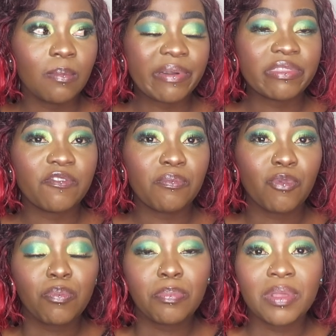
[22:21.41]
But the
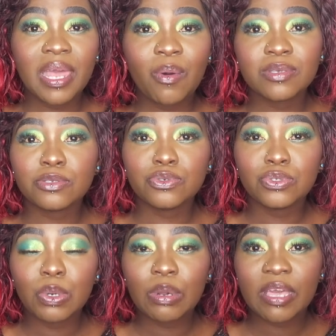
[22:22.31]
more popular ones that you
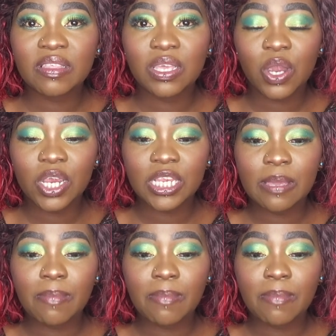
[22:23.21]
know, like the Yardley,